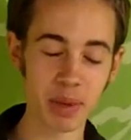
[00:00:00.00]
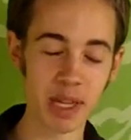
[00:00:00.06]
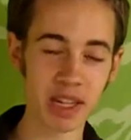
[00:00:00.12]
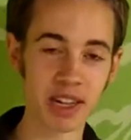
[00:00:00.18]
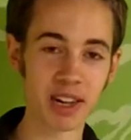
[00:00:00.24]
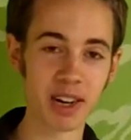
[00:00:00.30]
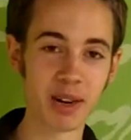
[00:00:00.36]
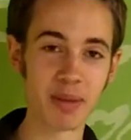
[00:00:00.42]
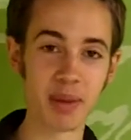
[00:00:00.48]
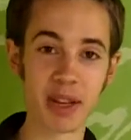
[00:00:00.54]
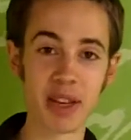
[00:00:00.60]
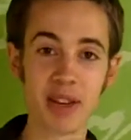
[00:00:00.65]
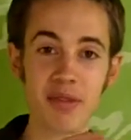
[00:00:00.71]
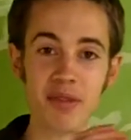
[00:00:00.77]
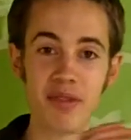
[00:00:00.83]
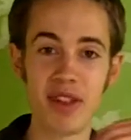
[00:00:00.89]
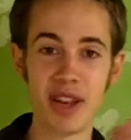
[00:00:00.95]
become
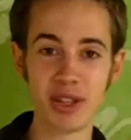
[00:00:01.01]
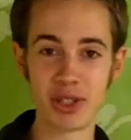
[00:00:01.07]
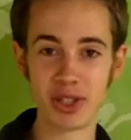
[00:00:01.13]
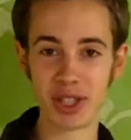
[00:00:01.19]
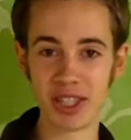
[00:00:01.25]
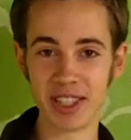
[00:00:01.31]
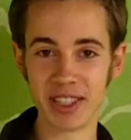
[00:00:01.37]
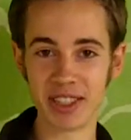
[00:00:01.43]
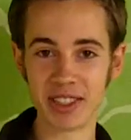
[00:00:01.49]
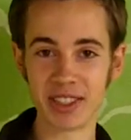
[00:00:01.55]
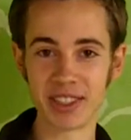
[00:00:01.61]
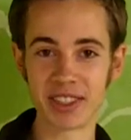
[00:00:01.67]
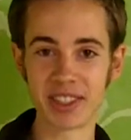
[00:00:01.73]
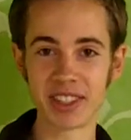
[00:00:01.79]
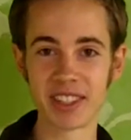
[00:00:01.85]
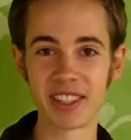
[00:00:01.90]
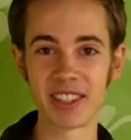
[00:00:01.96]

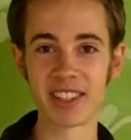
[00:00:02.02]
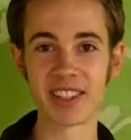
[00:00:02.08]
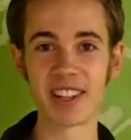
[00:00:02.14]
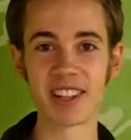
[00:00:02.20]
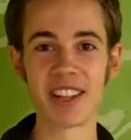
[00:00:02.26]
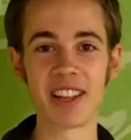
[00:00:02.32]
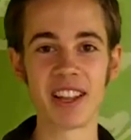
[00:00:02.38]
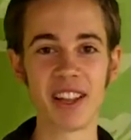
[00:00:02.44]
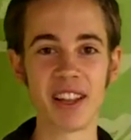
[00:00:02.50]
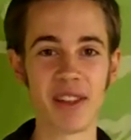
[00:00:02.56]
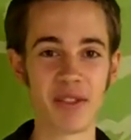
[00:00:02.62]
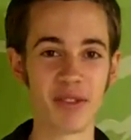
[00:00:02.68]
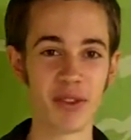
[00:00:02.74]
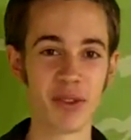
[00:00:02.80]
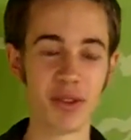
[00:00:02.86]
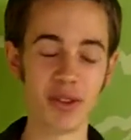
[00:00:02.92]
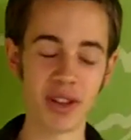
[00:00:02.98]
inventions.
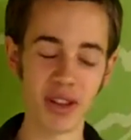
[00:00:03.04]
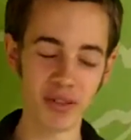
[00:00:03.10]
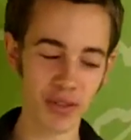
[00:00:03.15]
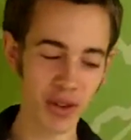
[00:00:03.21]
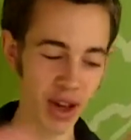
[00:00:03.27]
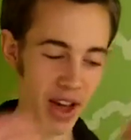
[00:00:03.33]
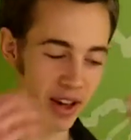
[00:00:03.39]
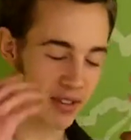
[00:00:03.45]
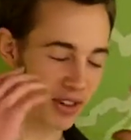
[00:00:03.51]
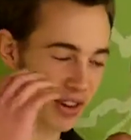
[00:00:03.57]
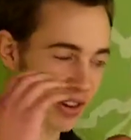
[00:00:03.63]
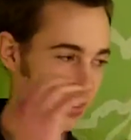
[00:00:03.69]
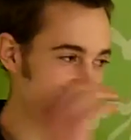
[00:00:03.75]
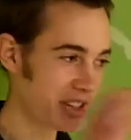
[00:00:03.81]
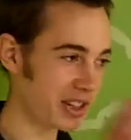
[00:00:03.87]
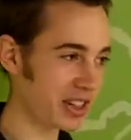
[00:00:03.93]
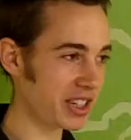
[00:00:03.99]
If you have
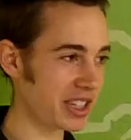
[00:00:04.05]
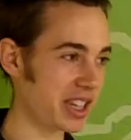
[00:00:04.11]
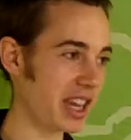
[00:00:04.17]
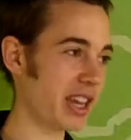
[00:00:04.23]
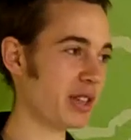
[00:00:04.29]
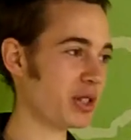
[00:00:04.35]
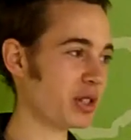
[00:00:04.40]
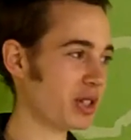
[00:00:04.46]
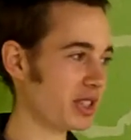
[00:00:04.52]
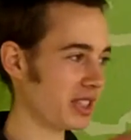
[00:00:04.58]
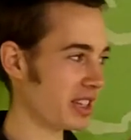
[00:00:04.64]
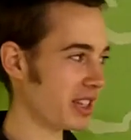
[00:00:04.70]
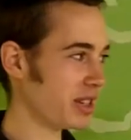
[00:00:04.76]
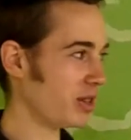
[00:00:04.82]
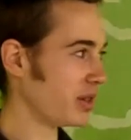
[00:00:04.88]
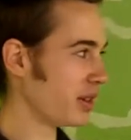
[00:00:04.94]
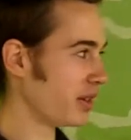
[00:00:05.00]
clear intentions,
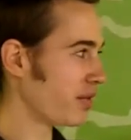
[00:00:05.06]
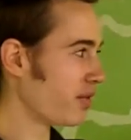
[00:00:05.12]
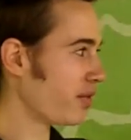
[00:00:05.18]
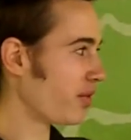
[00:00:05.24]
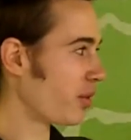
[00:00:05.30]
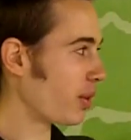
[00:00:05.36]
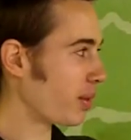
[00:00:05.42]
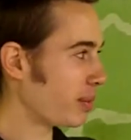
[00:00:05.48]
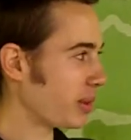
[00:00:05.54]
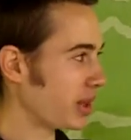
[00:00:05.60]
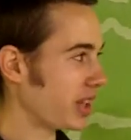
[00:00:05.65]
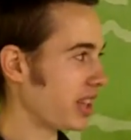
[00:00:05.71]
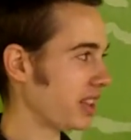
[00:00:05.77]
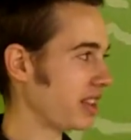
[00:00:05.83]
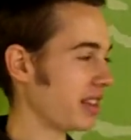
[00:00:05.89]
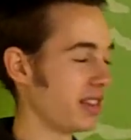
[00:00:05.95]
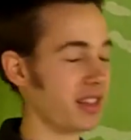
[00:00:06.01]
then you can
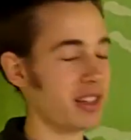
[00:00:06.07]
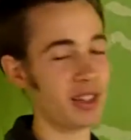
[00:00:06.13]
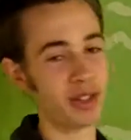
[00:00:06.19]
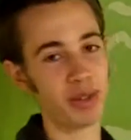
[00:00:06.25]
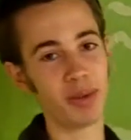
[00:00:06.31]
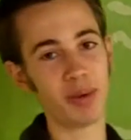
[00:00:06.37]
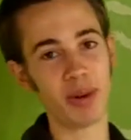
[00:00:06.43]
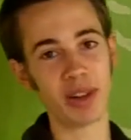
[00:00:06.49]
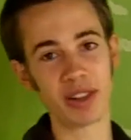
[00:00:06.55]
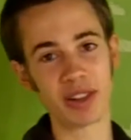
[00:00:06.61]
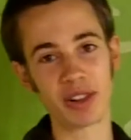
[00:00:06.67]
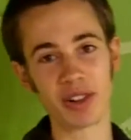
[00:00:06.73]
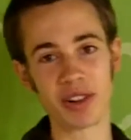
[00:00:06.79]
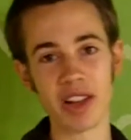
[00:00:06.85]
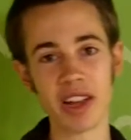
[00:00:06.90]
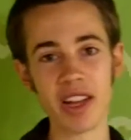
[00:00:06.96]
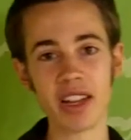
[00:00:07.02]
formulate the things you want to
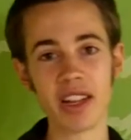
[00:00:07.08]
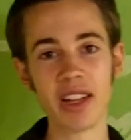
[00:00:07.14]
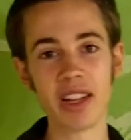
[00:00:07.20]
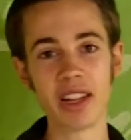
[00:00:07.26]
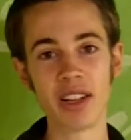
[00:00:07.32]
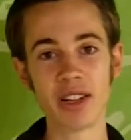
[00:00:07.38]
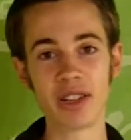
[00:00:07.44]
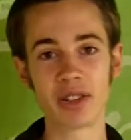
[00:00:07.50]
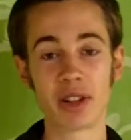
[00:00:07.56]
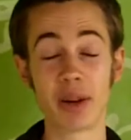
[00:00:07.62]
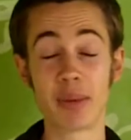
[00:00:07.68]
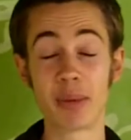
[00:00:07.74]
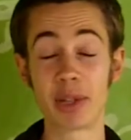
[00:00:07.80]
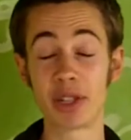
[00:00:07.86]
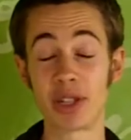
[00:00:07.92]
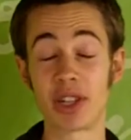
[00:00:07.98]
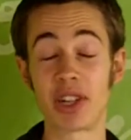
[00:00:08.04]
create. So I'm
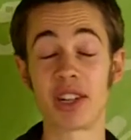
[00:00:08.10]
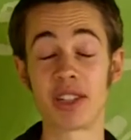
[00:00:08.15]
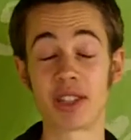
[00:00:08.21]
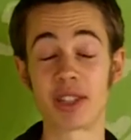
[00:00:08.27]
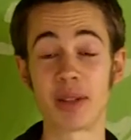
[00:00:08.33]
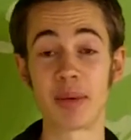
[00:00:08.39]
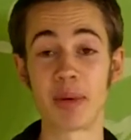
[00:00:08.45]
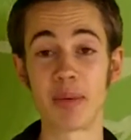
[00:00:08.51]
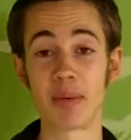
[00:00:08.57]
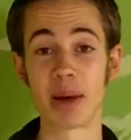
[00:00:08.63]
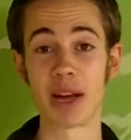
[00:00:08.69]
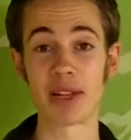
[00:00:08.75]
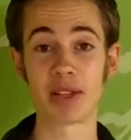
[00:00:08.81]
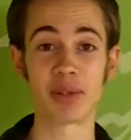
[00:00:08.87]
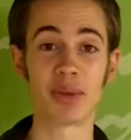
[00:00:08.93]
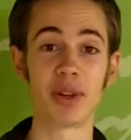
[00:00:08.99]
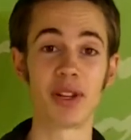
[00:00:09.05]
going to share some of my
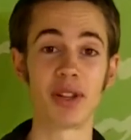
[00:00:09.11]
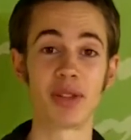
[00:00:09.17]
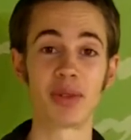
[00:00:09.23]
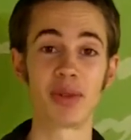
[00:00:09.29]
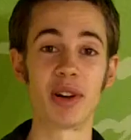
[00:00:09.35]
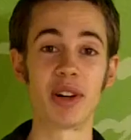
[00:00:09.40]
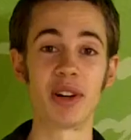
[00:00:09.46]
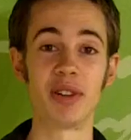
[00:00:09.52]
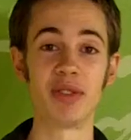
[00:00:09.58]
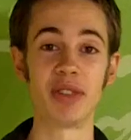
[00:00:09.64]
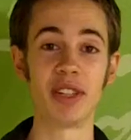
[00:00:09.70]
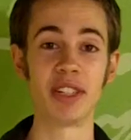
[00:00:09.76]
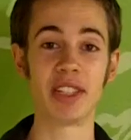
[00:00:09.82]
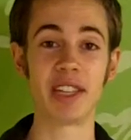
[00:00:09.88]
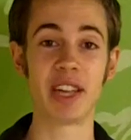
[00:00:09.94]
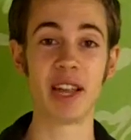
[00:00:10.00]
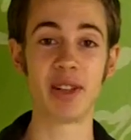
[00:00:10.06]
2012
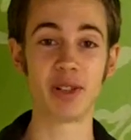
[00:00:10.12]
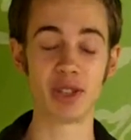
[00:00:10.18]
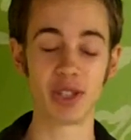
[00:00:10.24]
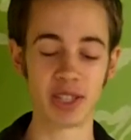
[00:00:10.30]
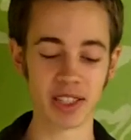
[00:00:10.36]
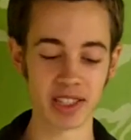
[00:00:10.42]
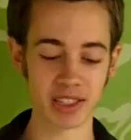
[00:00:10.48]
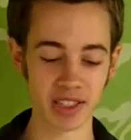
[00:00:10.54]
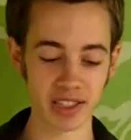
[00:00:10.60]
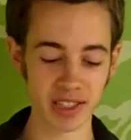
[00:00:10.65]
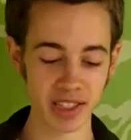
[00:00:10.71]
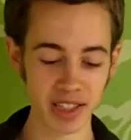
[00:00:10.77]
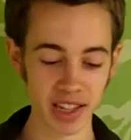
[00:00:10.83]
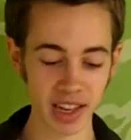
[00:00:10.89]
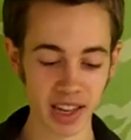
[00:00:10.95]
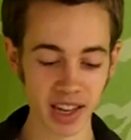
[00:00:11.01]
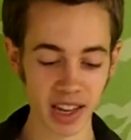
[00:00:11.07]
intentions.
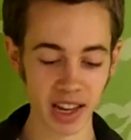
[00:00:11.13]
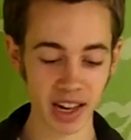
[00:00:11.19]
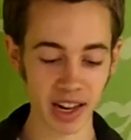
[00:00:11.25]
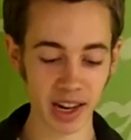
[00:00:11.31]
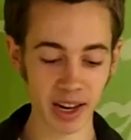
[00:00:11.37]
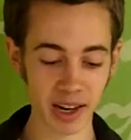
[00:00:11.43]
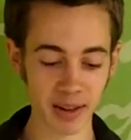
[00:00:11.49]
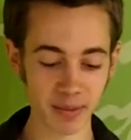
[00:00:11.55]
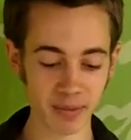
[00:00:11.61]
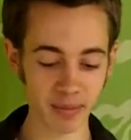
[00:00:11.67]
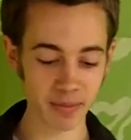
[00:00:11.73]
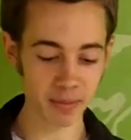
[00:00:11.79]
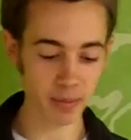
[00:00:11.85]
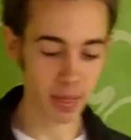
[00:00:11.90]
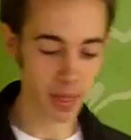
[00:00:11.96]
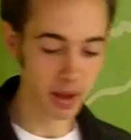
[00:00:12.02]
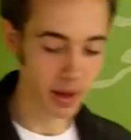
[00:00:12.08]
I've
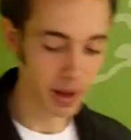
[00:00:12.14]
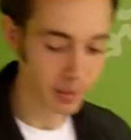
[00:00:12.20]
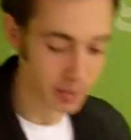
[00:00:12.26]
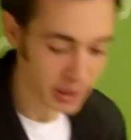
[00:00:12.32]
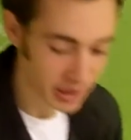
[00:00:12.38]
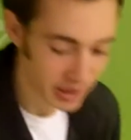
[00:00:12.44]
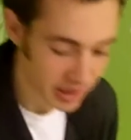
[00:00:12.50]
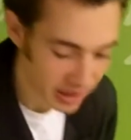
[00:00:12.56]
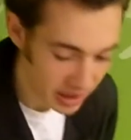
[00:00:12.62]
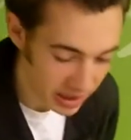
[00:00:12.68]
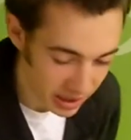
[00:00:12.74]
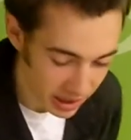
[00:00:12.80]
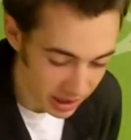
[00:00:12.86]
been